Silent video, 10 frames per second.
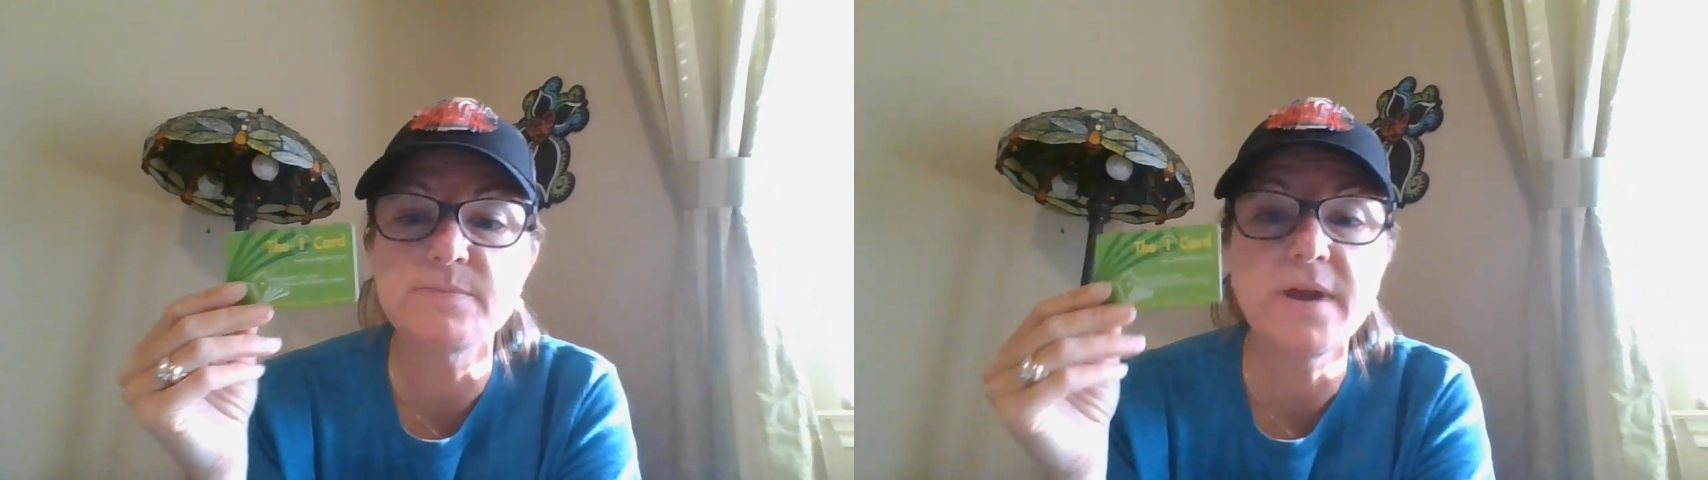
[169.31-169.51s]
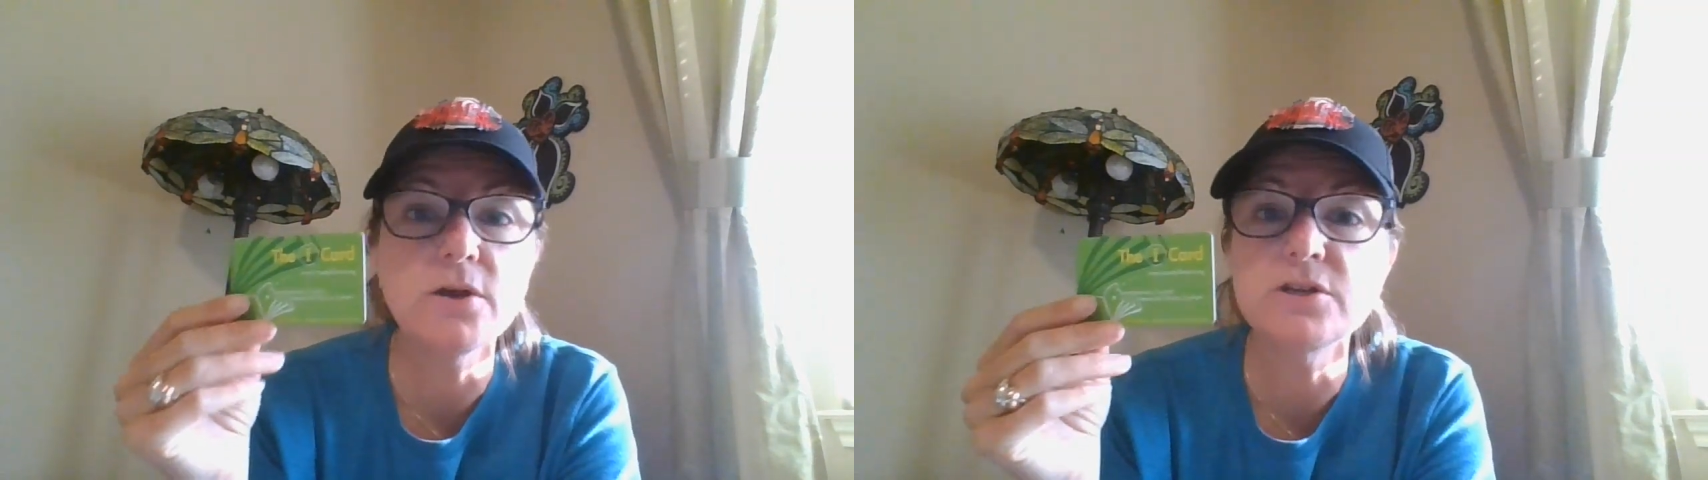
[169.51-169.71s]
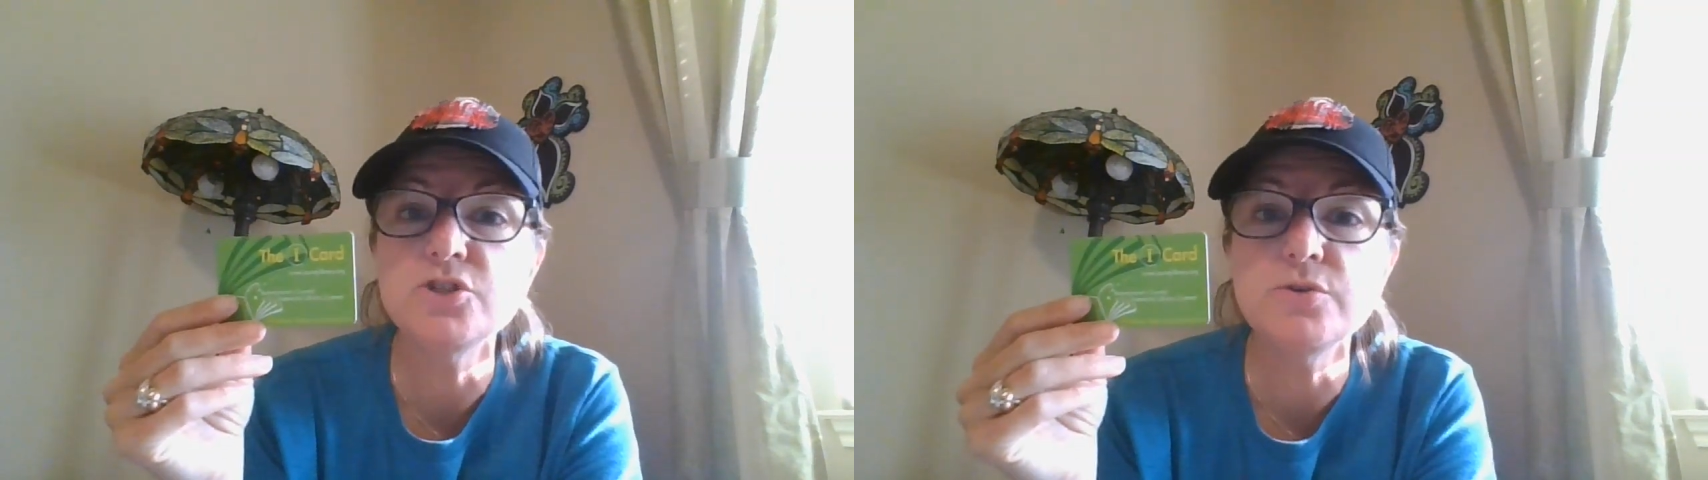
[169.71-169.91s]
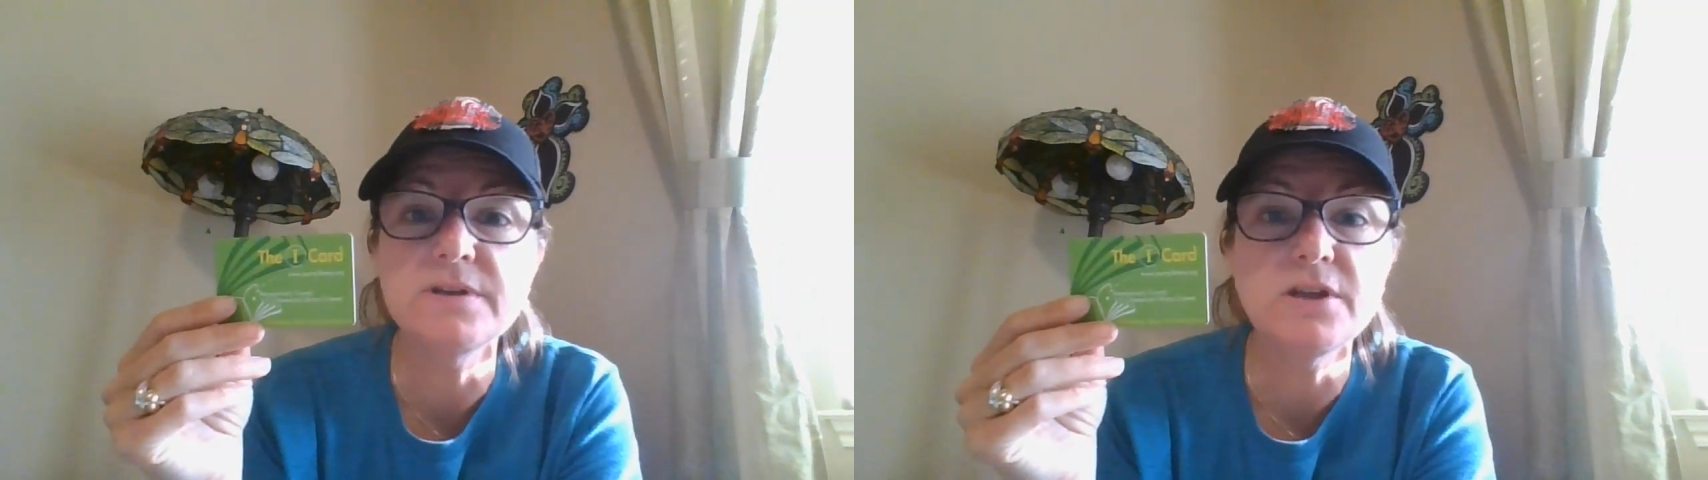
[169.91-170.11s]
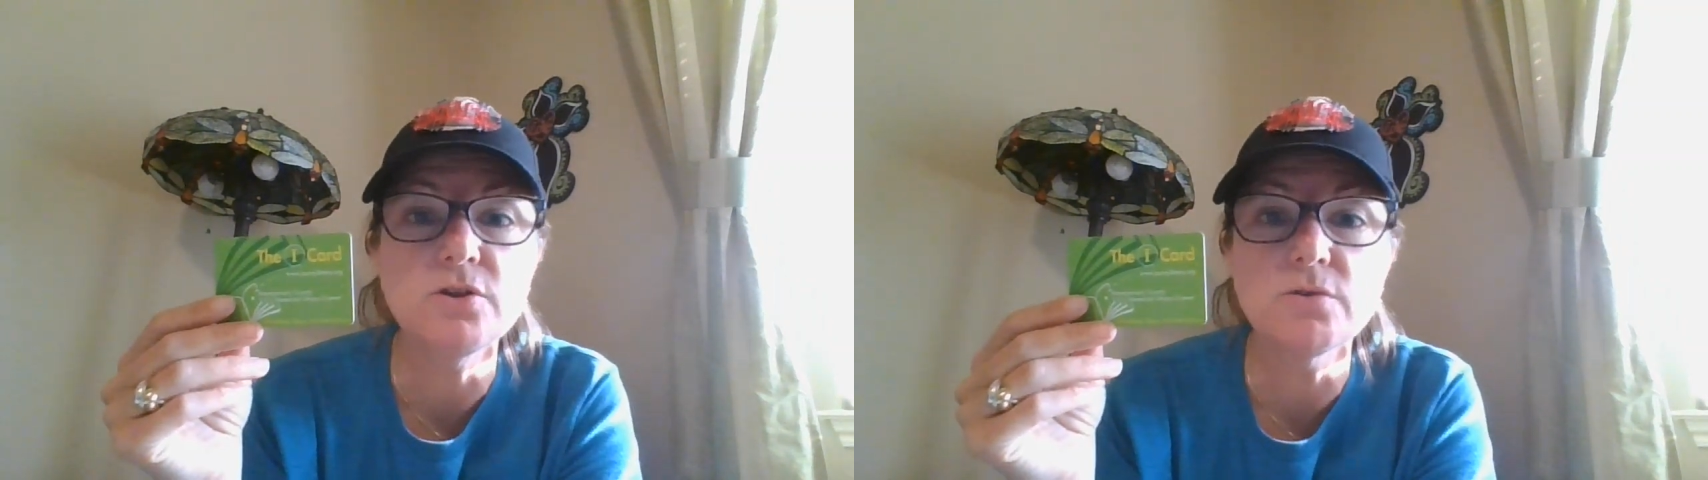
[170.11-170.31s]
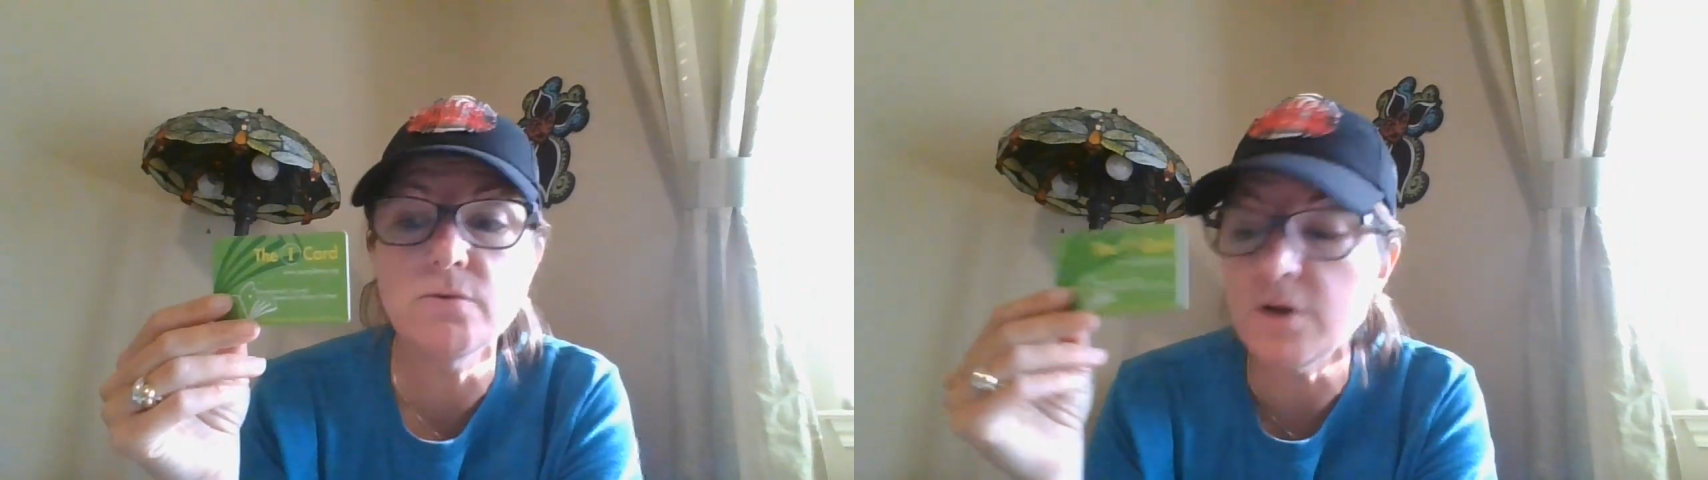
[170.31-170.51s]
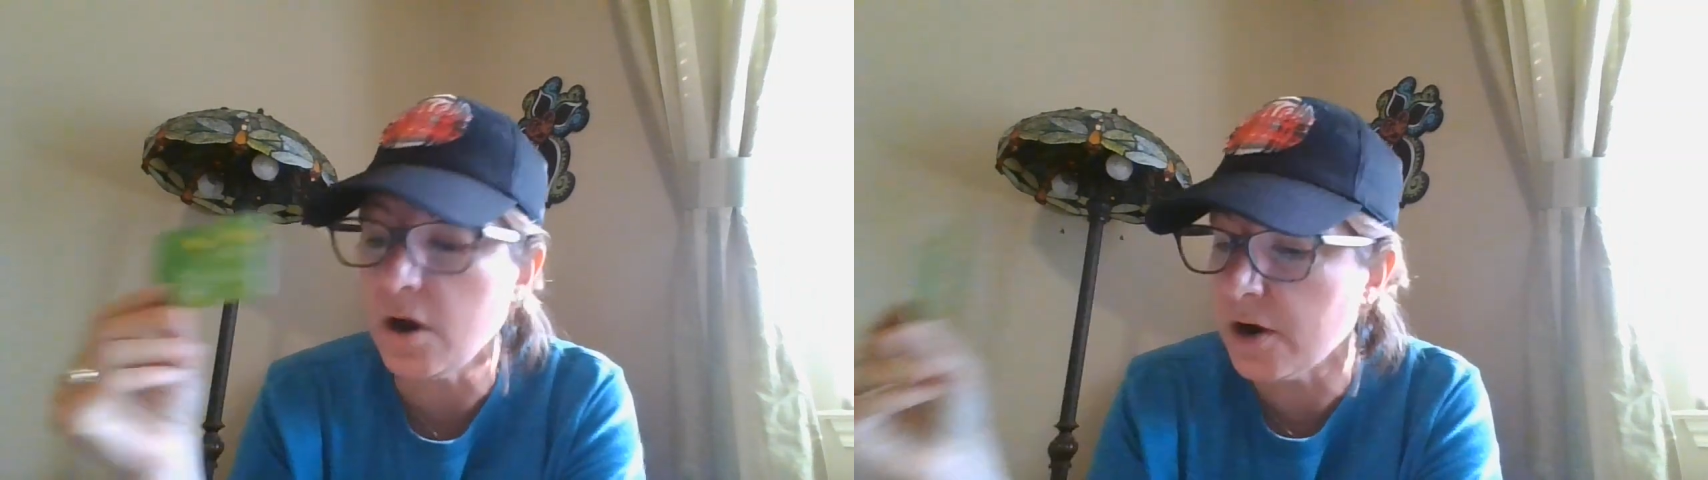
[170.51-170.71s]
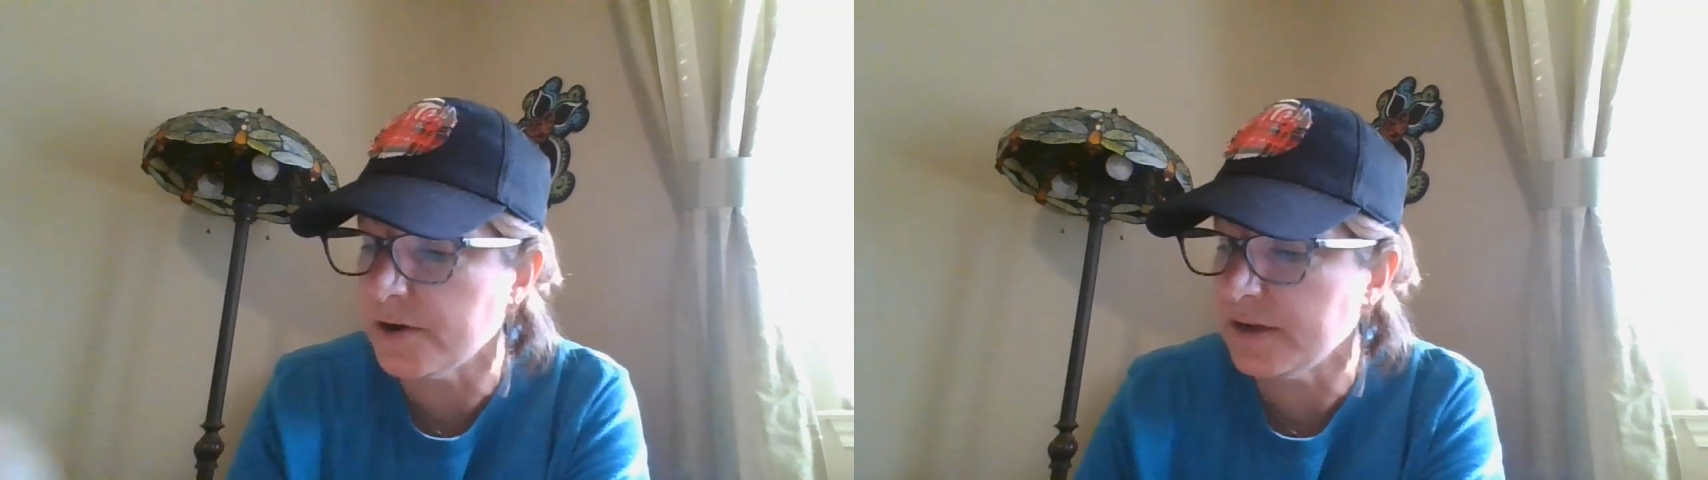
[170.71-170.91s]
Parents, you can get your own
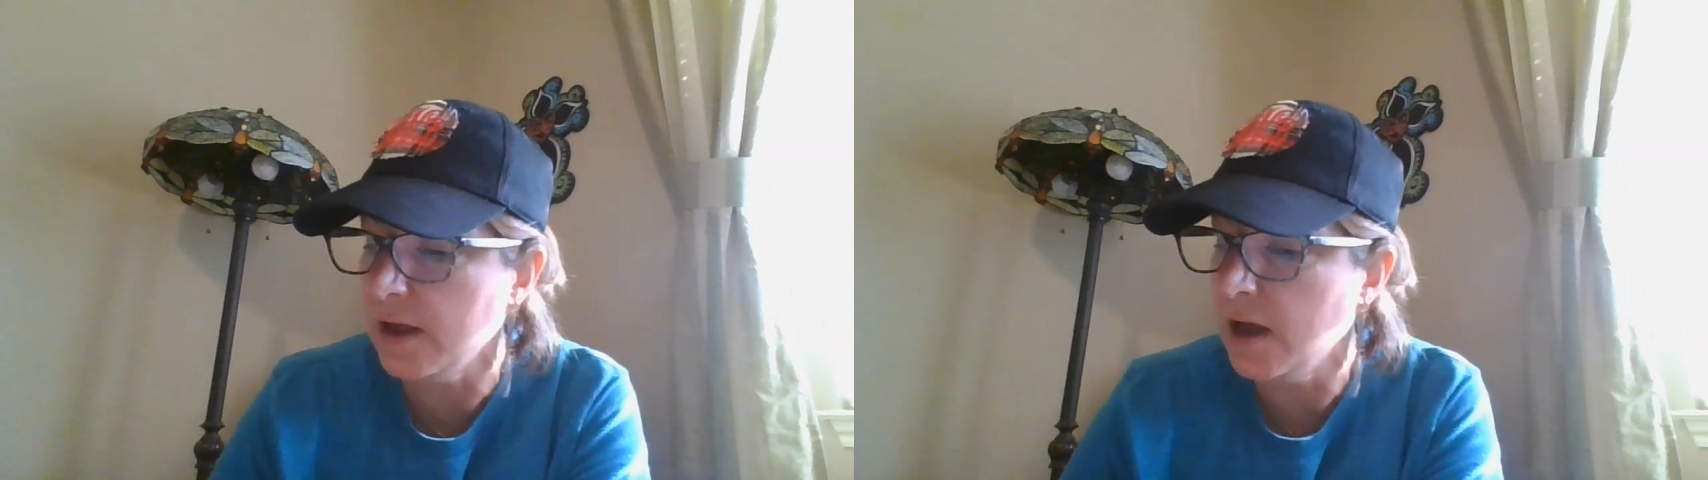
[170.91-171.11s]
card.